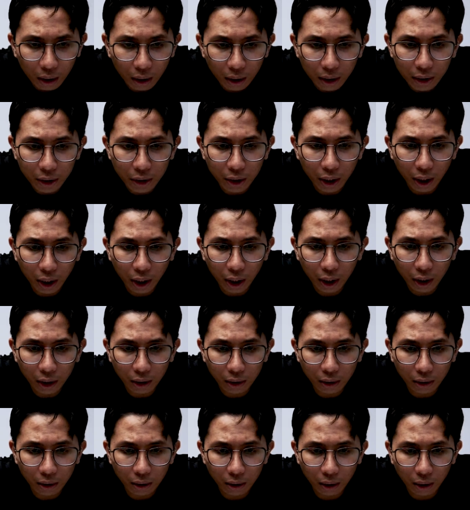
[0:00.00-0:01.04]
it
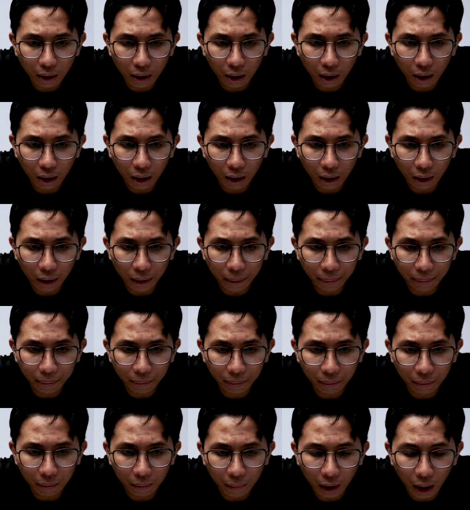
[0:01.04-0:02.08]
says
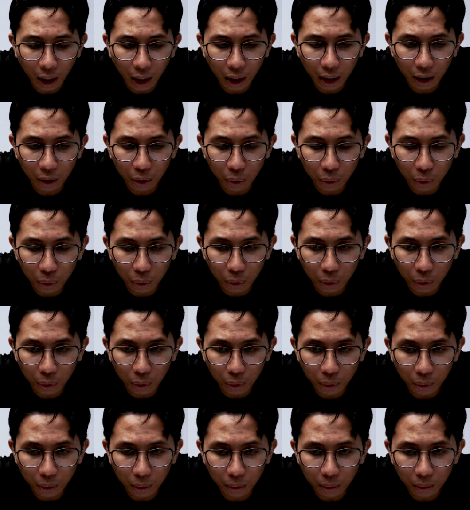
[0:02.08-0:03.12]
I need to
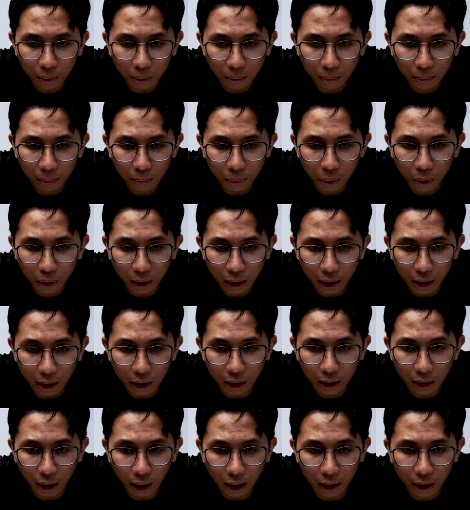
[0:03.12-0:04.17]
put
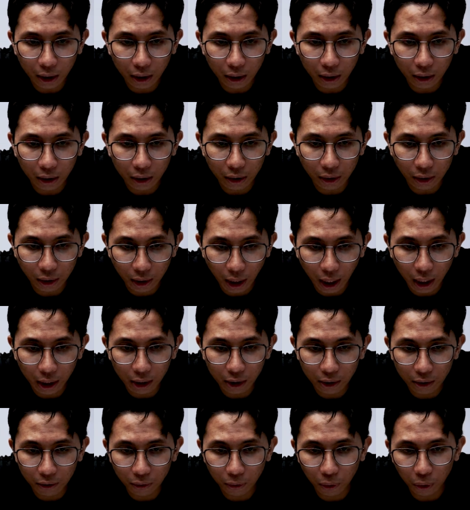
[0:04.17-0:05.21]
this under the
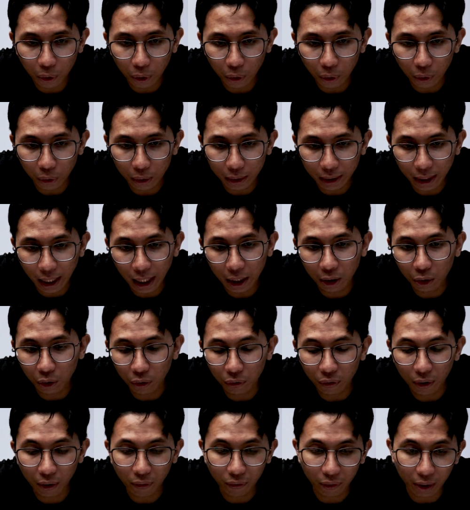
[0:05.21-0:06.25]
sun for 10 to
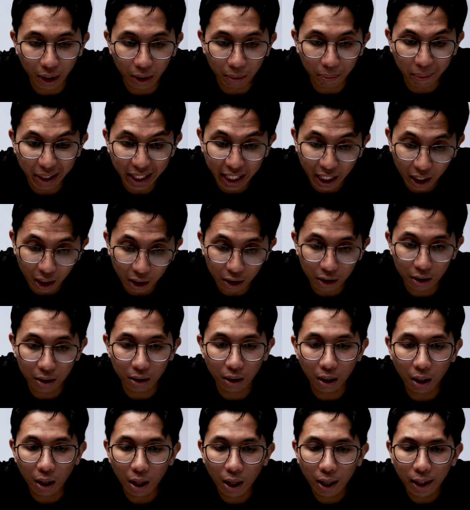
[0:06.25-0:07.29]
15 minutes.
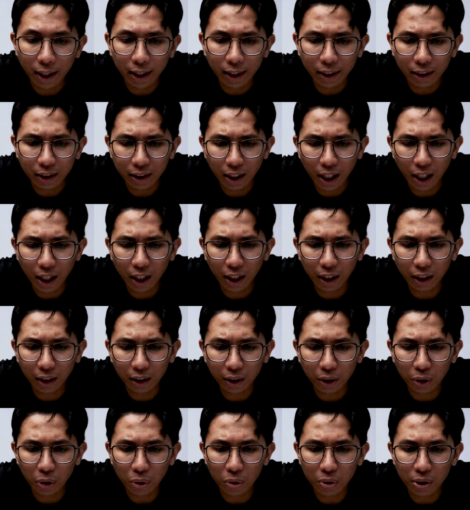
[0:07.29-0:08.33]

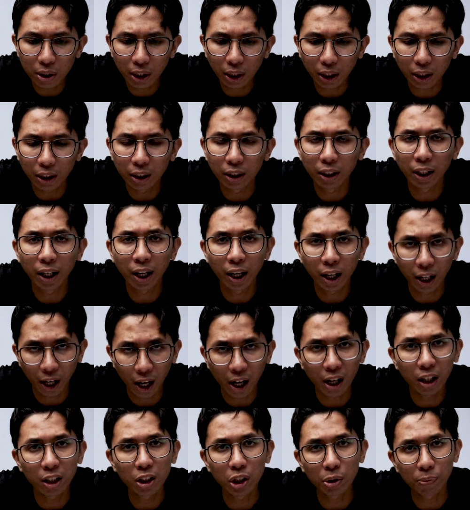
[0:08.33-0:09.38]
Then using a
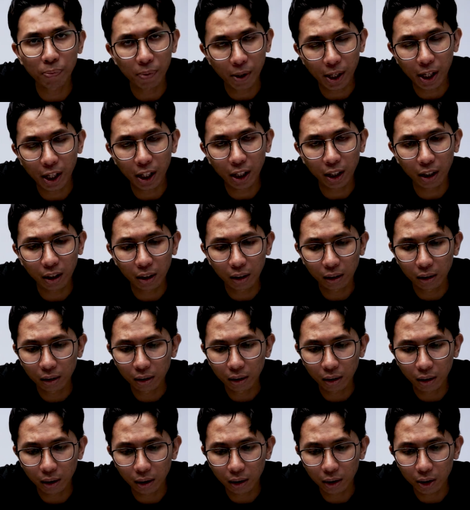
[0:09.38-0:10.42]
hairspray,
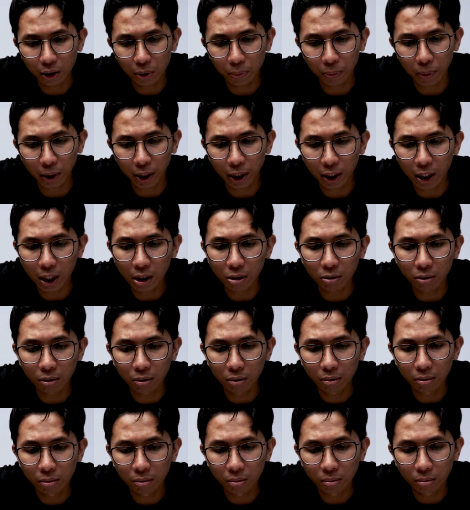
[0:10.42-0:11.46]
spray down.
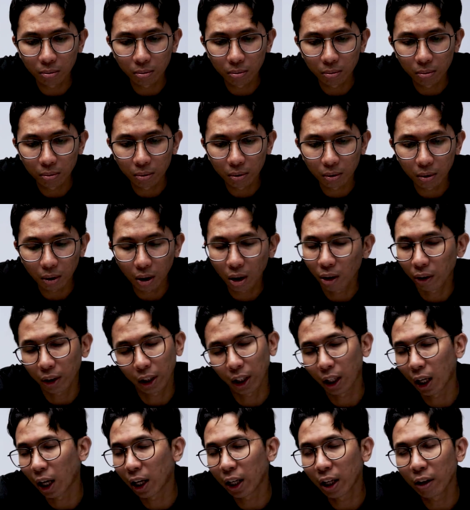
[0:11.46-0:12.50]

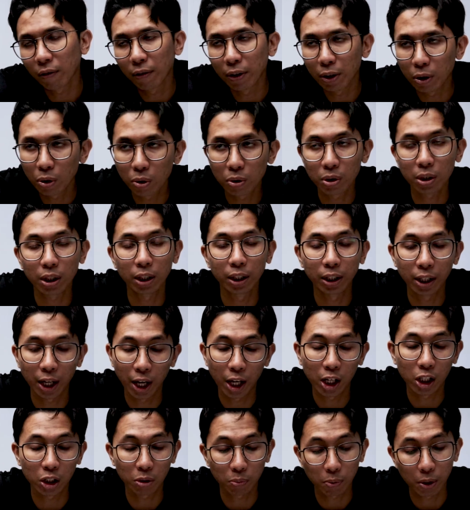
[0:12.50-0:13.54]
Okay, I never used a
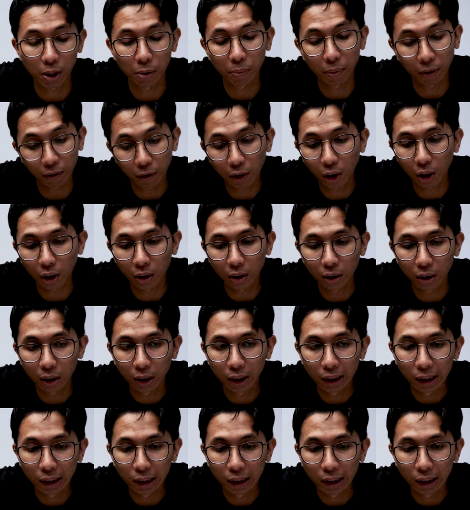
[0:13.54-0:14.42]
hairspray before.